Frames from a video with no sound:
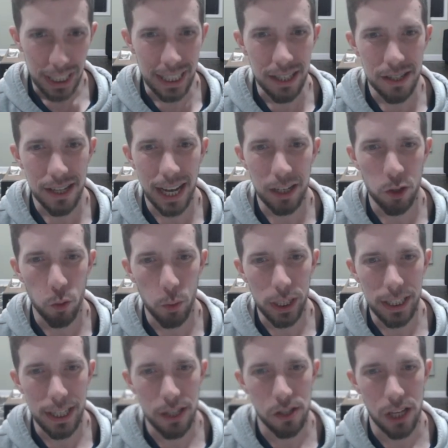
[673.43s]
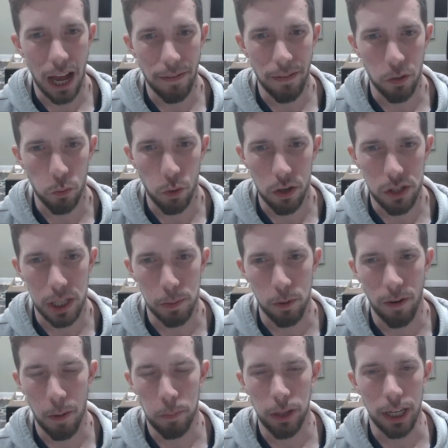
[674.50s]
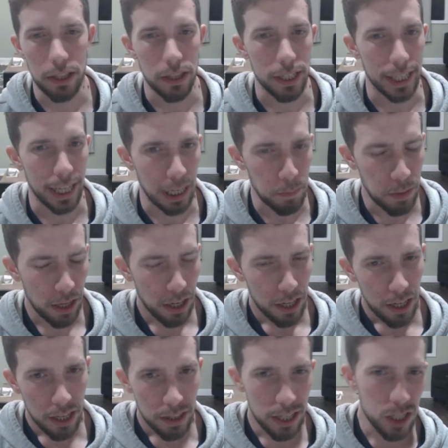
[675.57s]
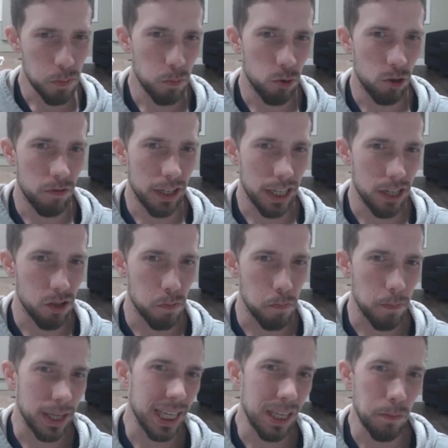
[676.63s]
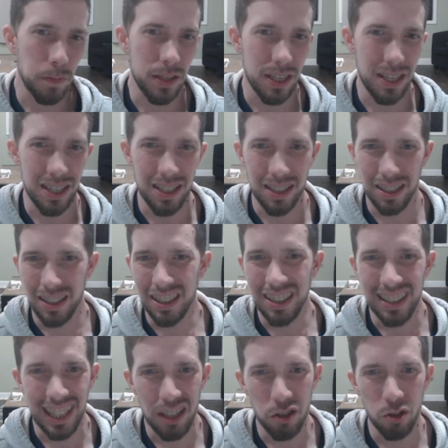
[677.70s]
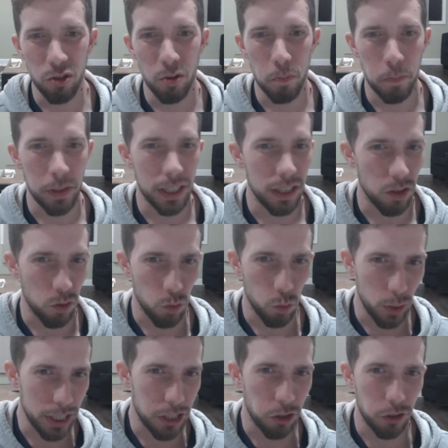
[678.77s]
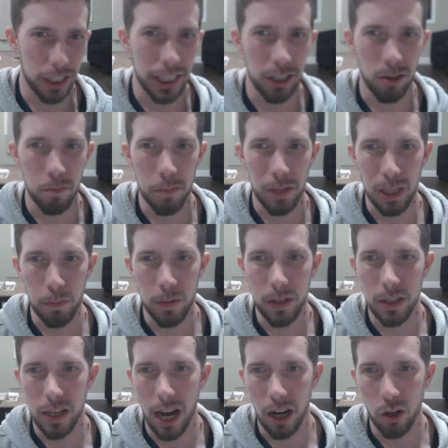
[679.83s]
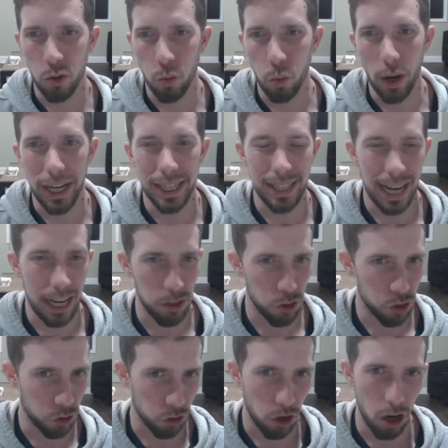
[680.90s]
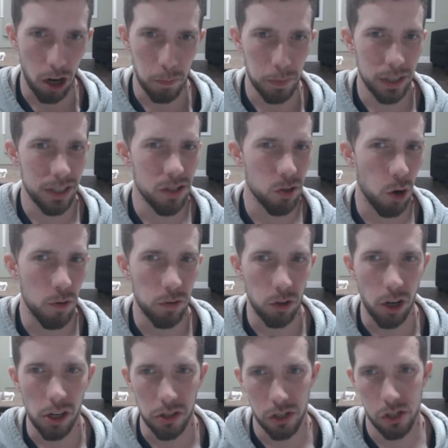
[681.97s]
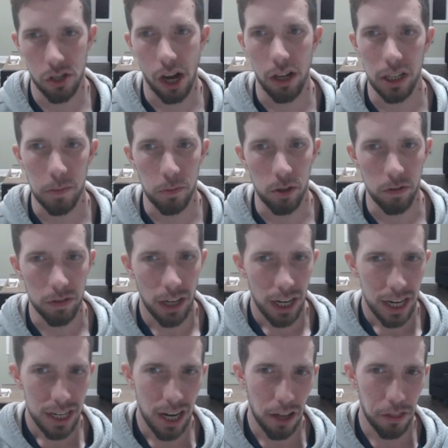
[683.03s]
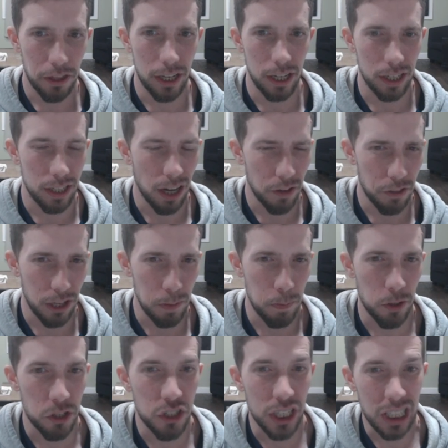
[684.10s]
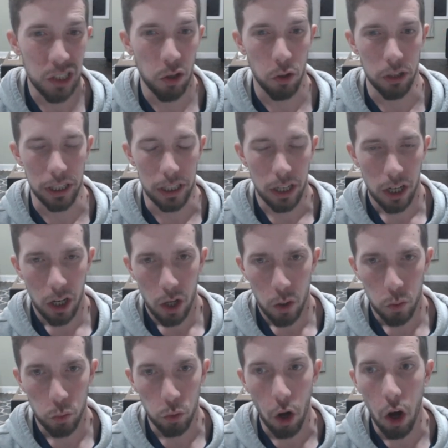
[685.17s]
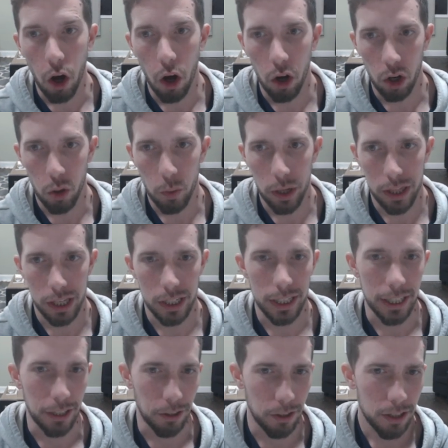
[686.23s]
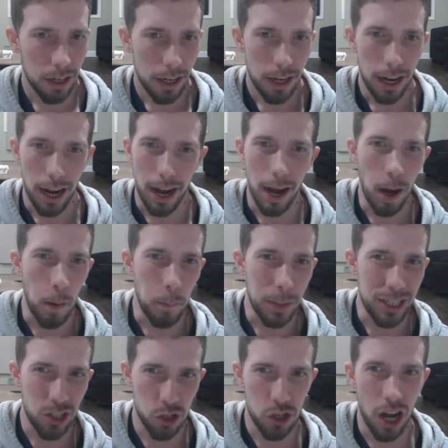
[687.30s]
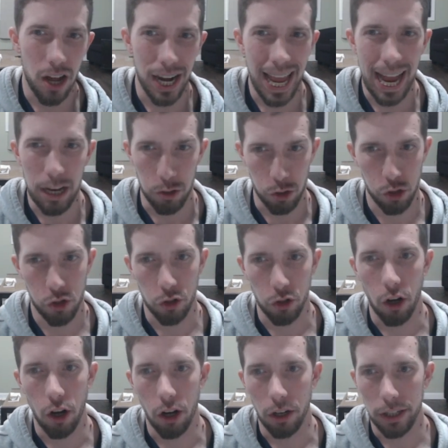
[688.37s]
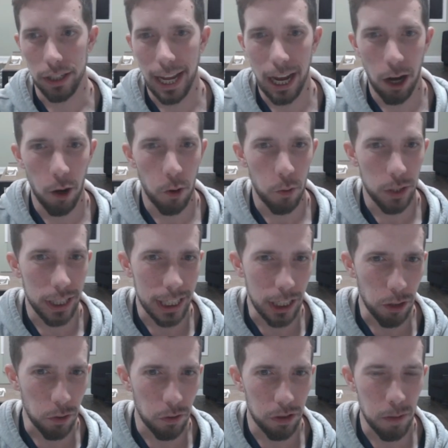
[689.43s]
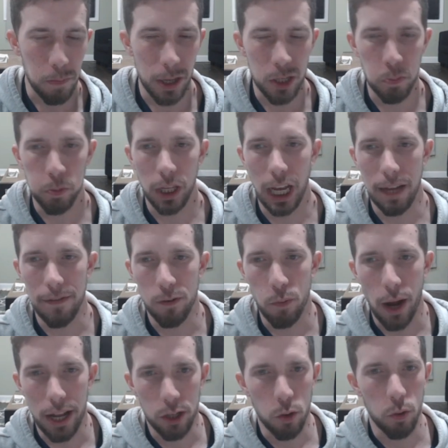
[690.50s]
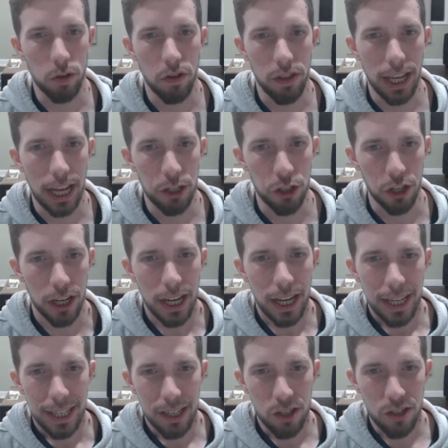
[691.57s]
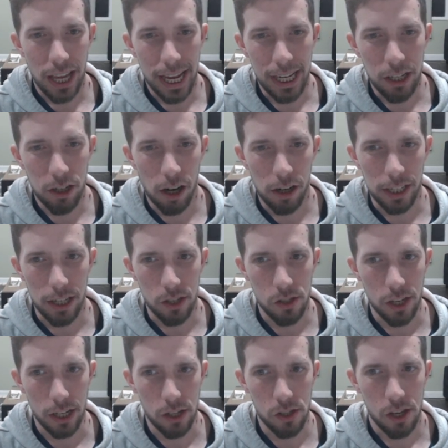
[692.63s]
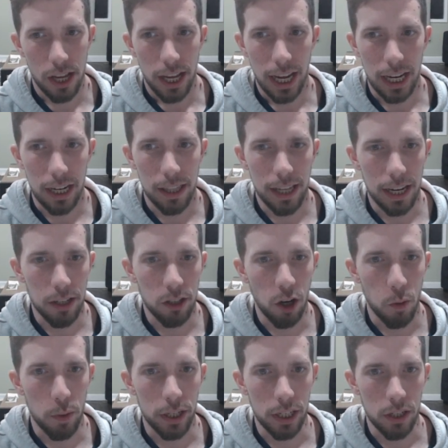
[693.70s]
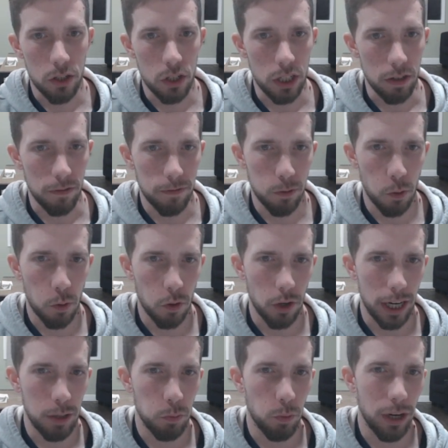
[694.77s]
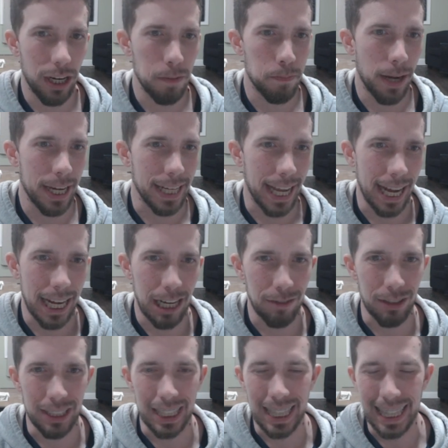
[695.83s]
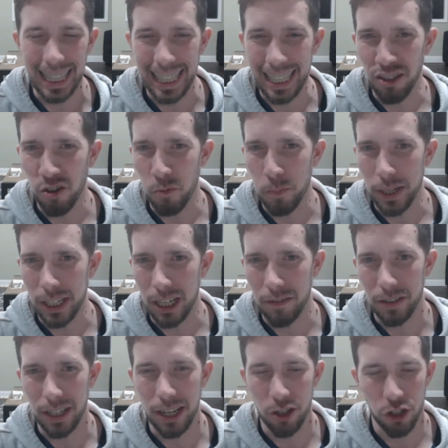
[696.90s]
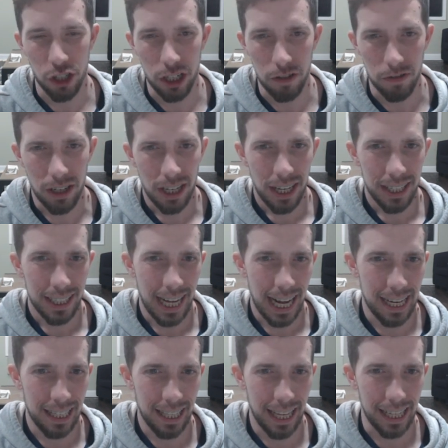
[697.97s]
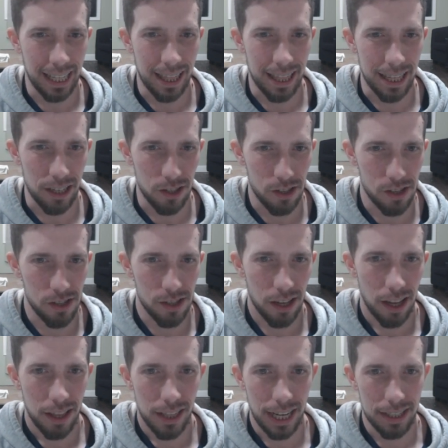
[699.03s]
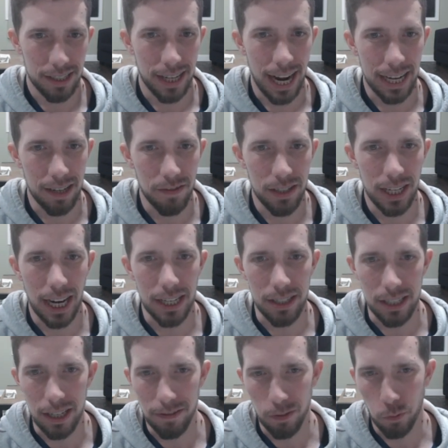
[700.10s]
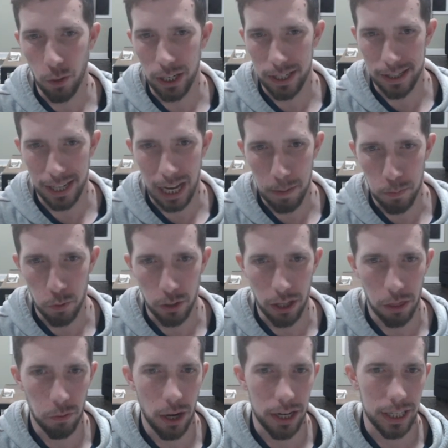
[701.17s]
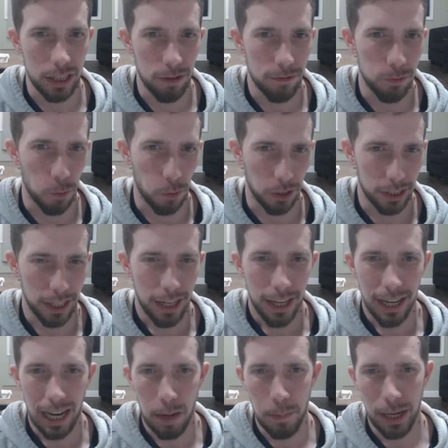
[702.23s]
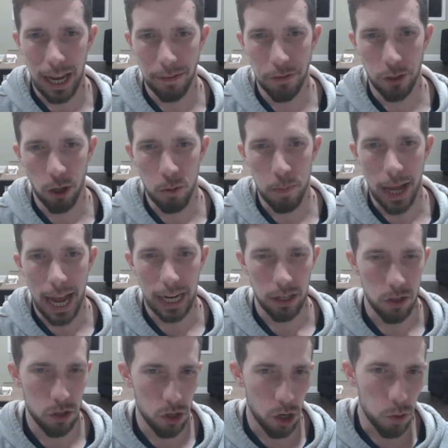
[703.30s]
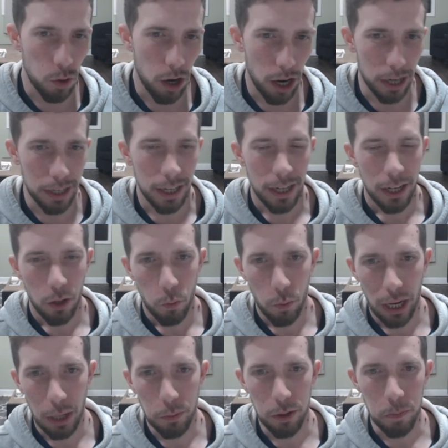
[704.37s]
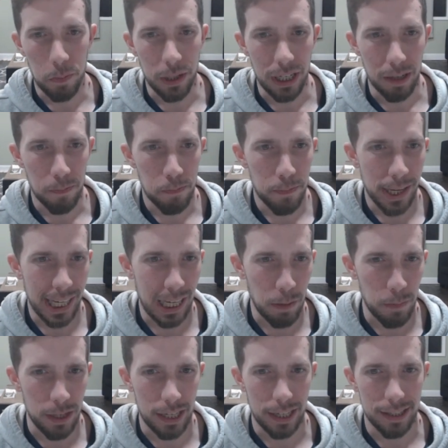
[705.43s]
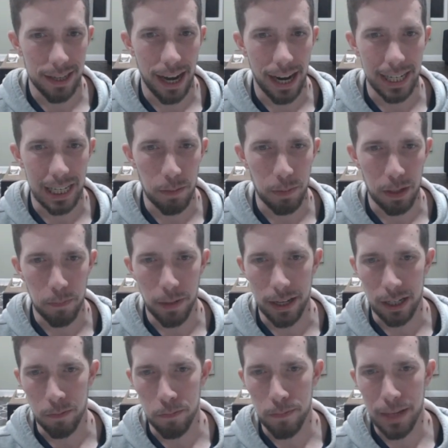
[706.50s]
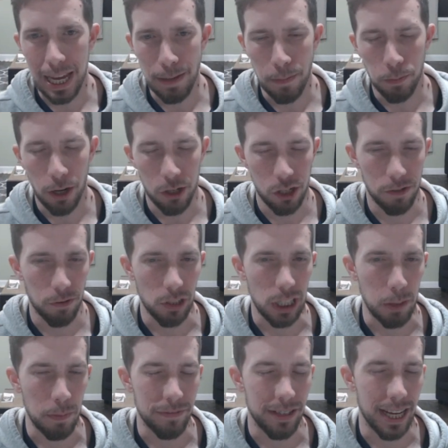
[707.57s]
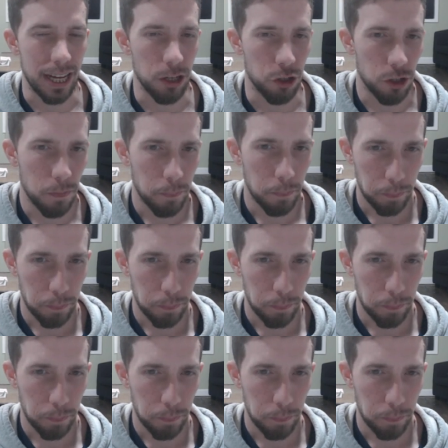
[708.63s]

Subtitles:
instead, queen d7 was the move I played in the game. This move is maybe a little bit weaker here, maybe not quite as strong, but it's overall, it's a solid move. Nothing particularly wrong with it here. It's just not as strong. Now, here, the best plan for white, according to the engine, is taking on e6 and then going d4, and white might have a little bit of an initiative, kind of like this. That's kind of the idea from white's standpoint, threatening the fork. I may have to go back and so on. White would be maybe a tiny bit better, maybe pressing for a little bit of an edge.